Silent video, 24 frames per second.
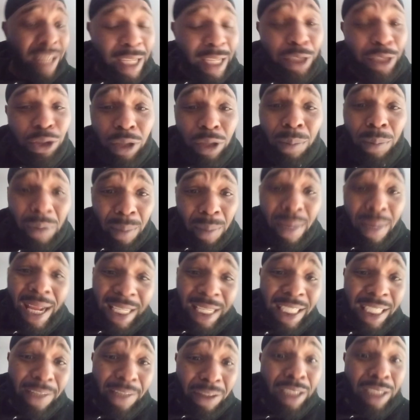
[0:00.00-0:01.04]
They tripping
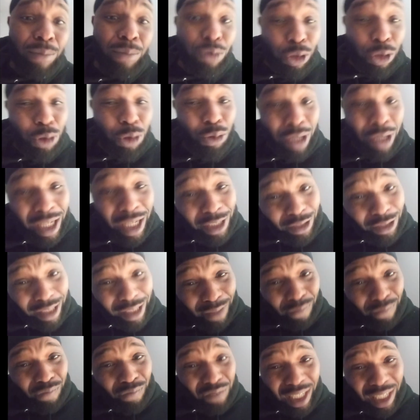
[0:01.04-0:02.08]
about giving him two hundred
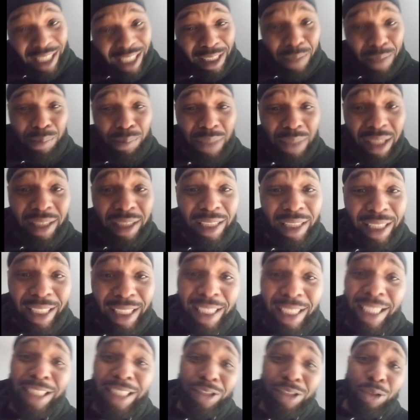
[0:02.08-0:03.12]
fifty million
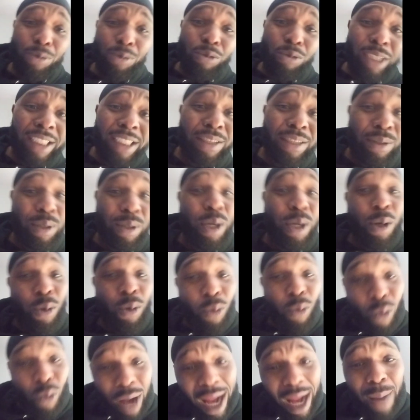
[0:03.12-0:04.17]
dollars. And he's the reason
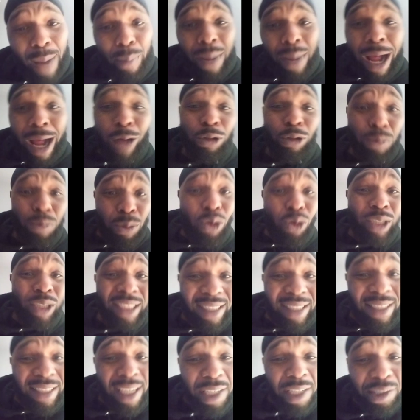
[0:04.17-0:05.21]
why Baltimore
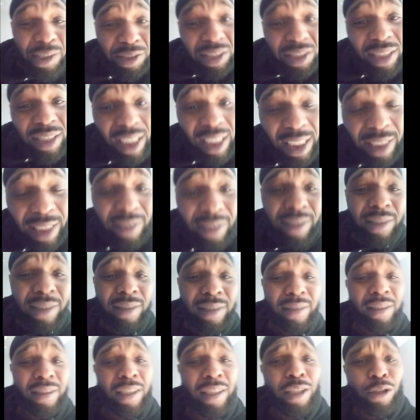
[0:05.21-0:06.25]
sells
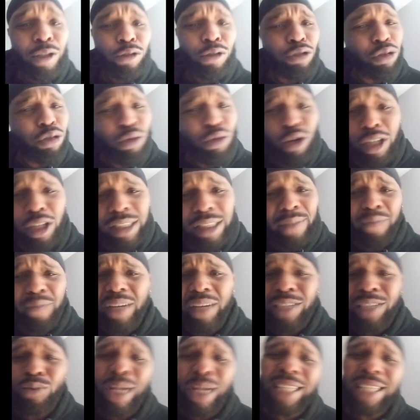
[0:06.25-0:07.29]
seats. two hundred,
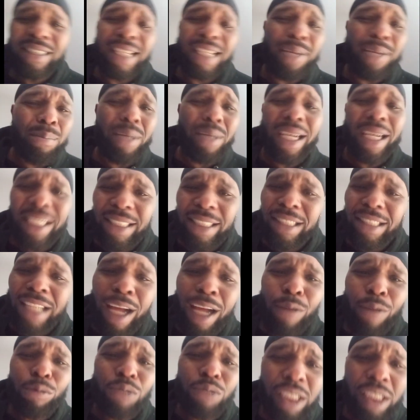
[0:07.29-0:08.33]
that's why I say money's
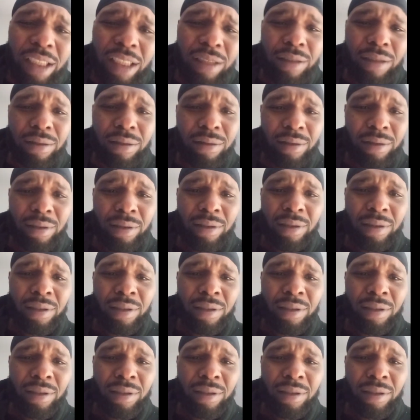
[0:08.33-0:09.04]
not real.